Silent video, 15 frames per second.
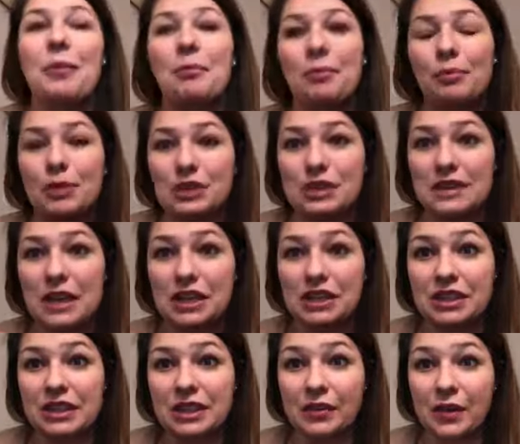which is
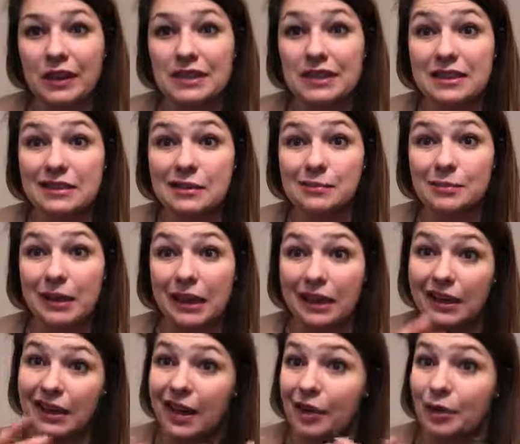actually going to be
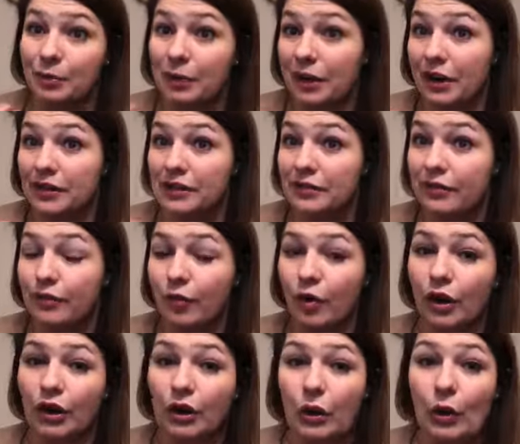counterproductive for
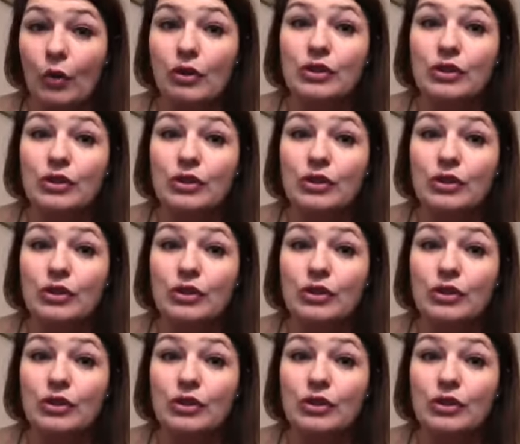you.